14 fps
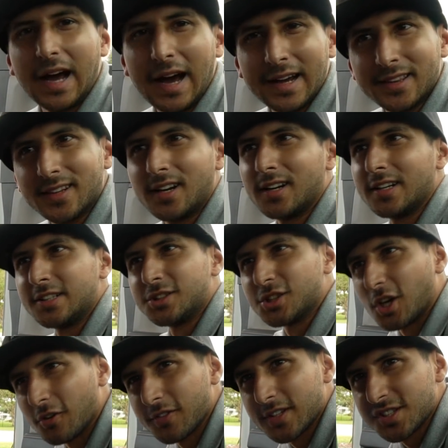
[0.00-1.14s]
I literally
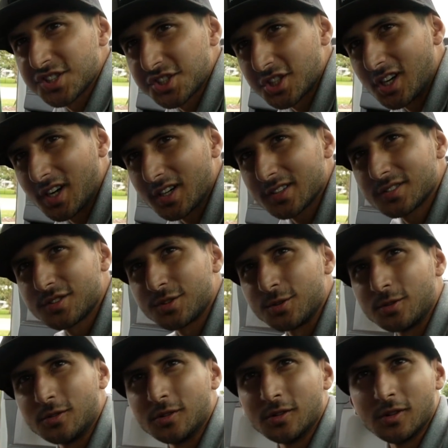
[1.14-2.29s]
drove this truck
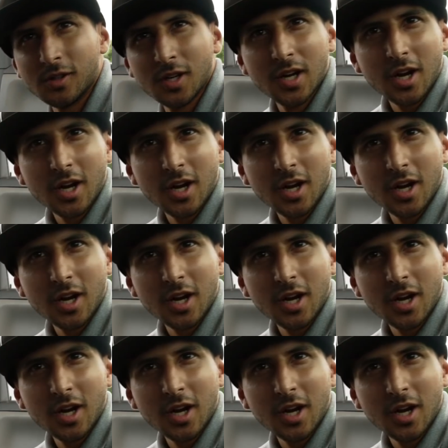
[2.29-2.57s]
to